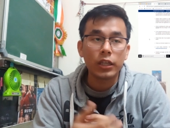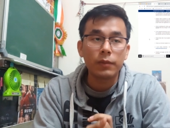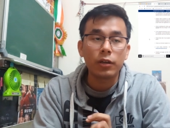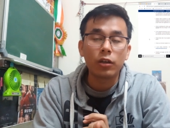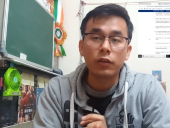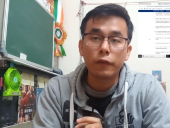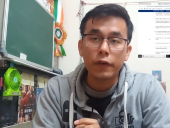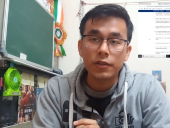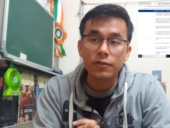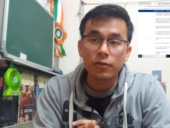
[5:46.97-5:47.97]
give a lot of
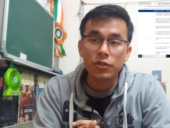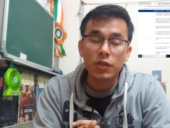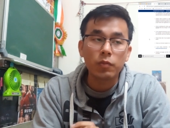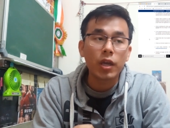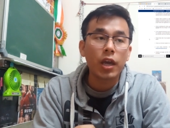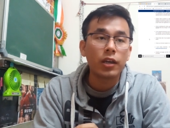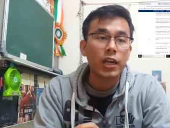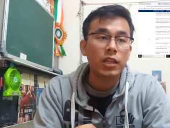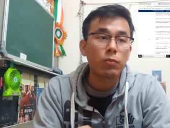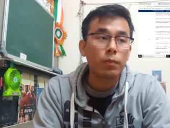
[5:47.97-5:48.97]
emphasis on GPA,
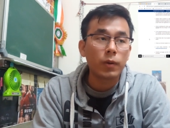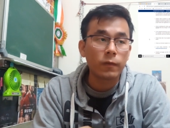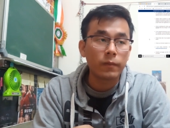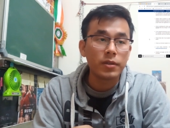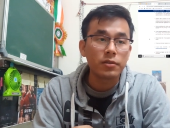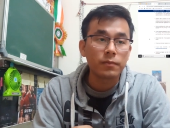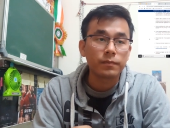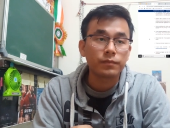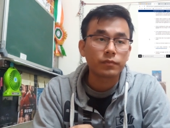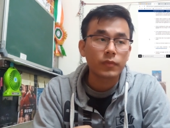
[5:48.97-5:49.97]
academic performance.
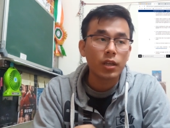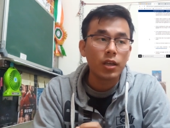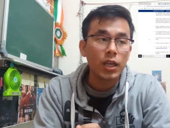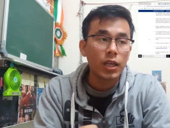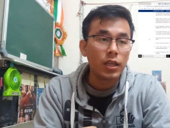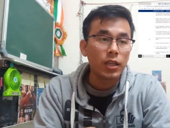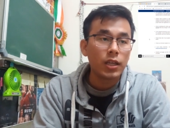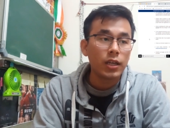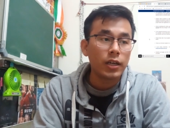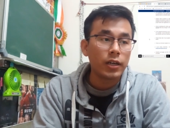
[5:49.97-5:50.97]

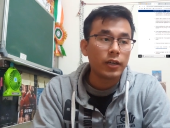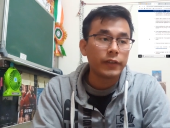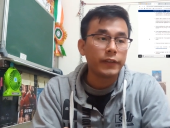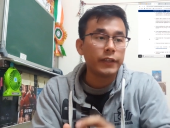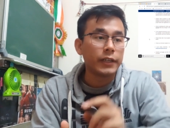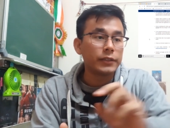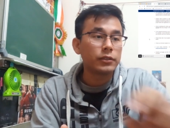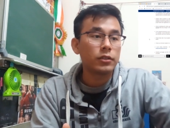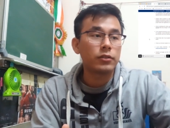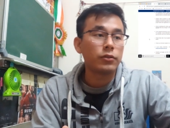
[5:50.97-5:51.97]
Yeah,
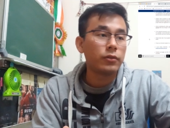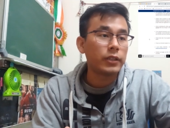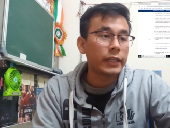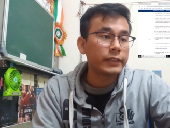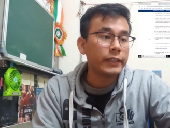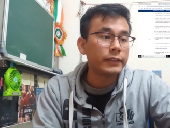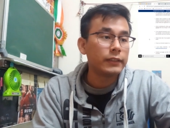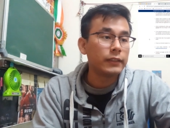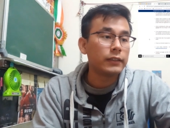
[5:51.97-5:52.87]
so like that.